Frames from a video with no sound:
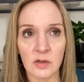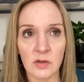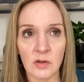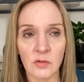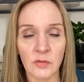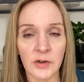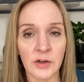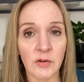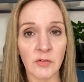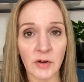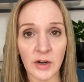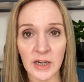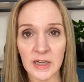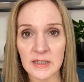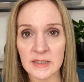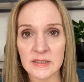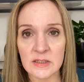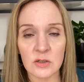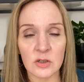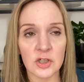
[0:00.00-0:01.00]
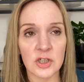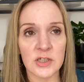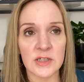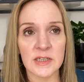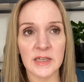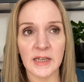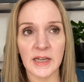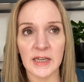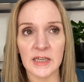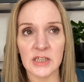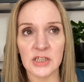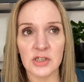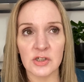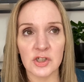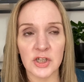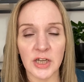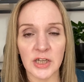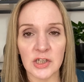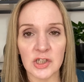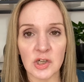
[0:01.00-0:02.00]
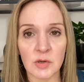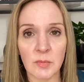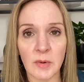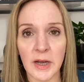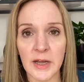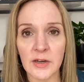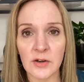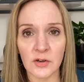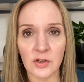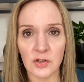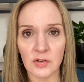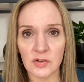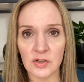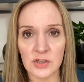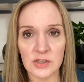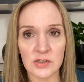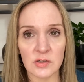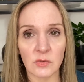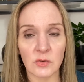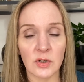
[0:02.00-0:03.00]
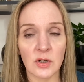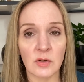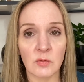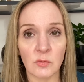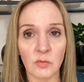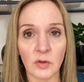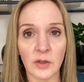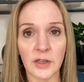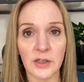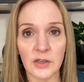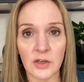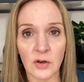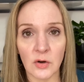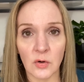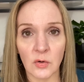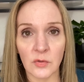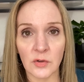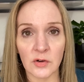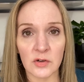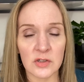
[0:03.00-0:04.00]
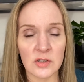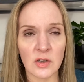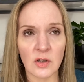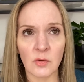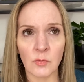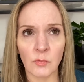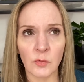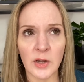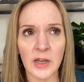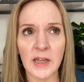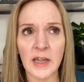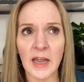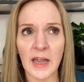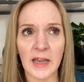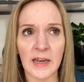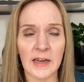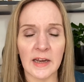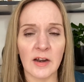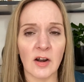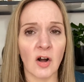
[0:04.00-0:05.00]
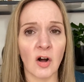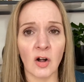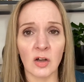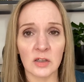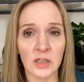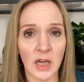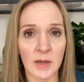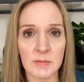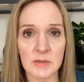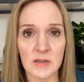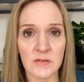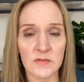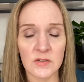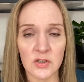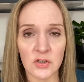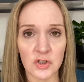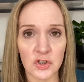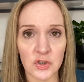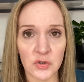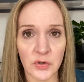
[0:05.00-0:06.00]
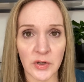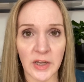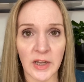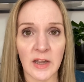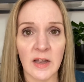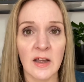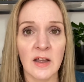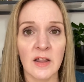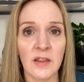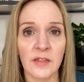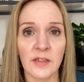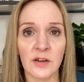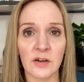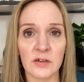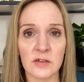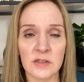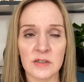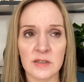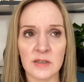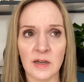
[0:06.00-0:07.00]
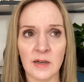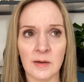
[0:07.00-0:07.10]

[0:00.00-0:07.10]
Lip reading: regrets, or just in case you change your mind, or you just don't really know. There's regain in all types of surgery. There's